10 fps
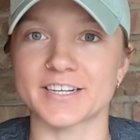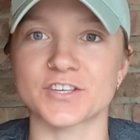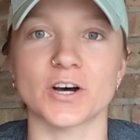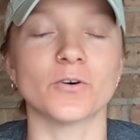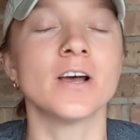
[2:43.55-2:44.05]

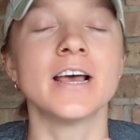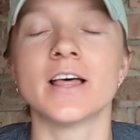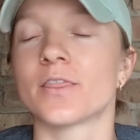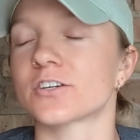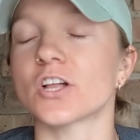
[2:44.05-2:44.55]
So
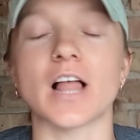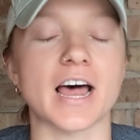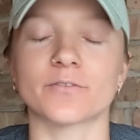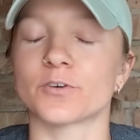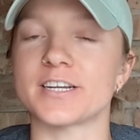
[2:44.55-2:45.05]
there's a
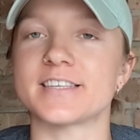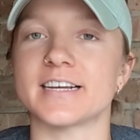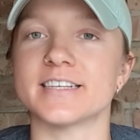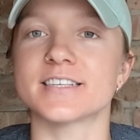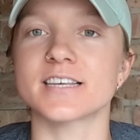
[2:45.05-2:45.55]
lot of
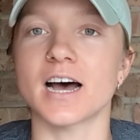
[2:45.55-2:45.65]
reasons.